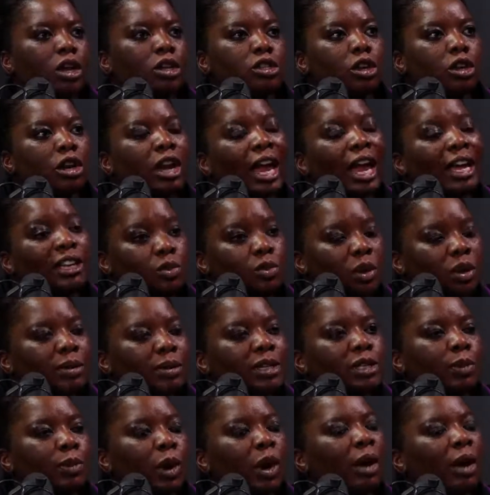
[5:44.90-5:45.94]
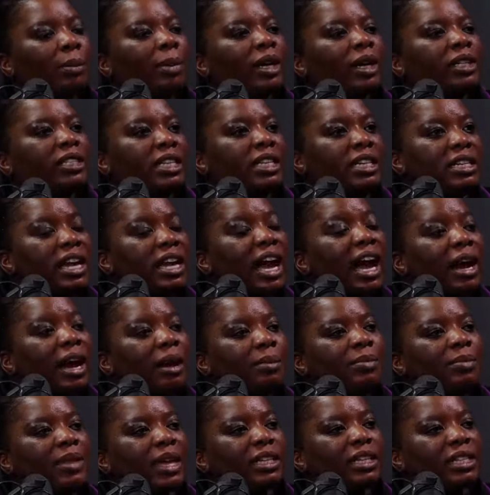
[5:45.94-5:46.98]
So last week we spoke about
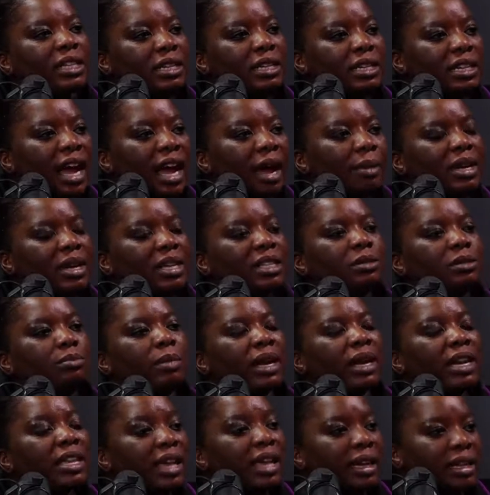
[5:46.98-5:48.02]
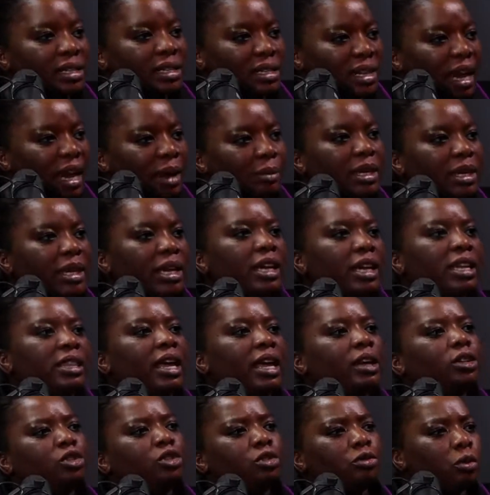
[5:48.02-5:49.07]
income, that income is money that is coming in
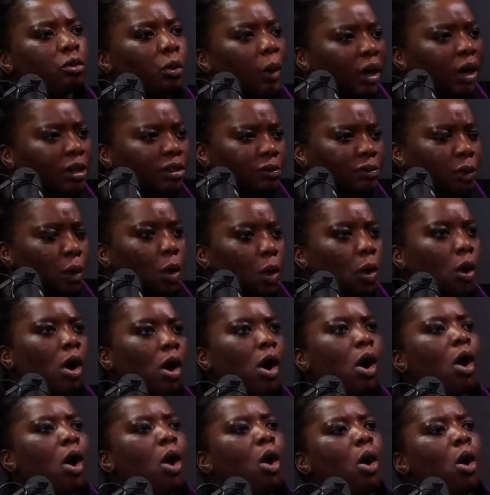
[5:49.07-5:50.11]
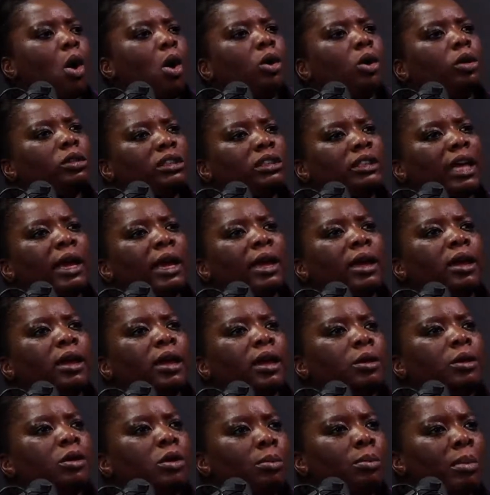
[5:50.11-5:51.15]
that you've worked for, or
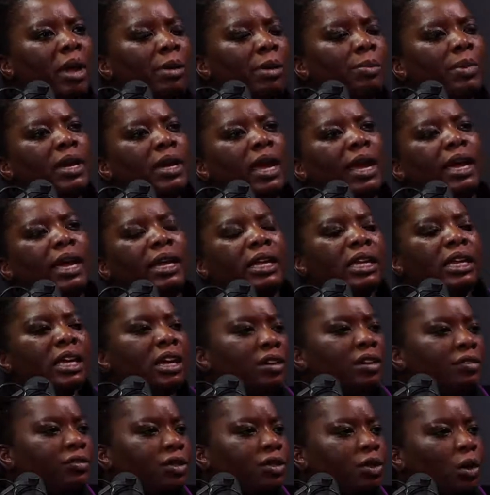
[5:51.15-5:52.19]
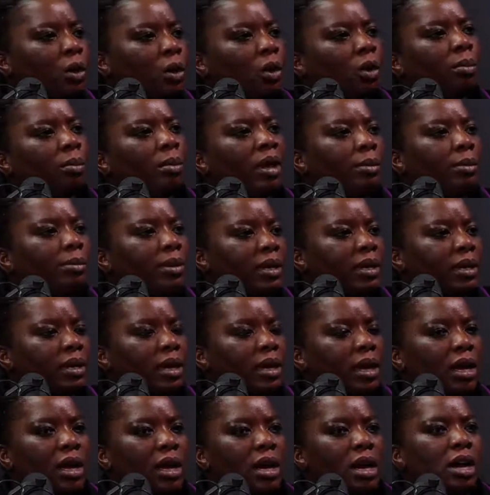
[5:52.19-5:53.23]
maybe a gift, or maybe
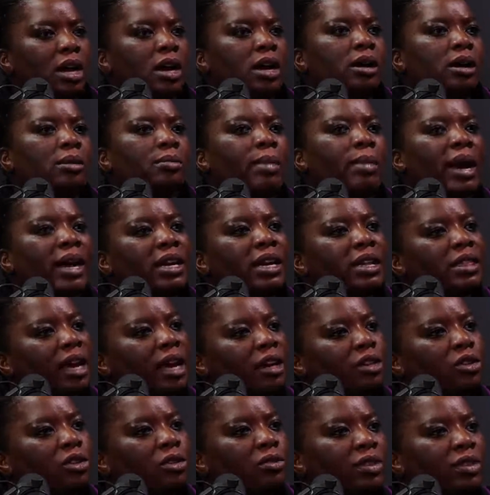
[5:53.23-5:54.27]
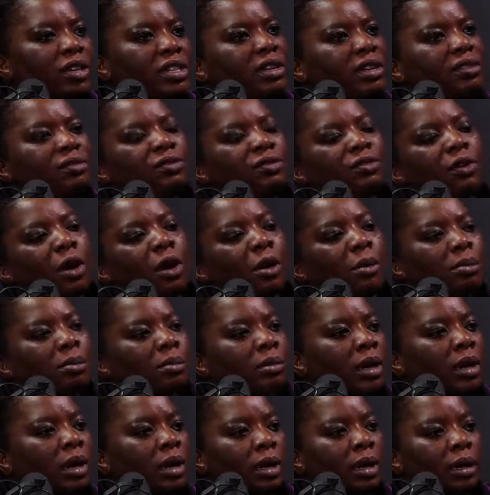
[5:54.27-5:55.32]
money that you've received
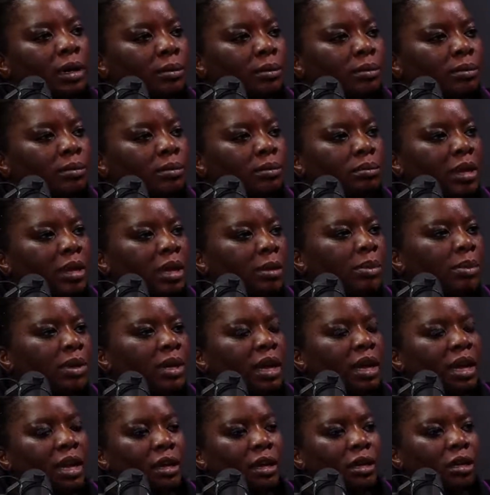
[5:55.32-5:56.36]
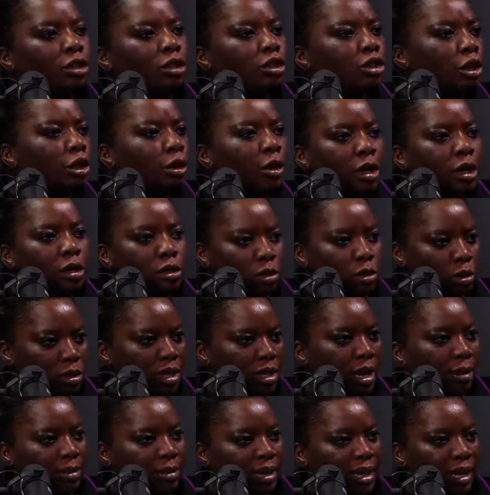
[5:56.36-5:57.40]
from maybe an insurance or
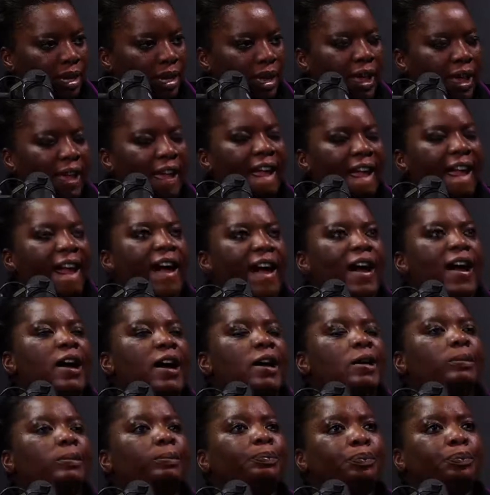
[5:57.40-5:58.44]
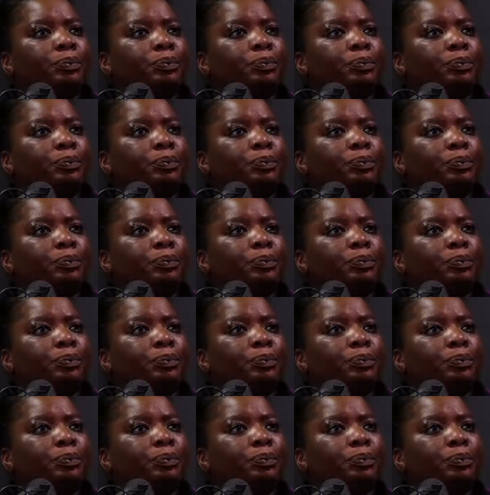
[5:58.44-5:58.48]
something. And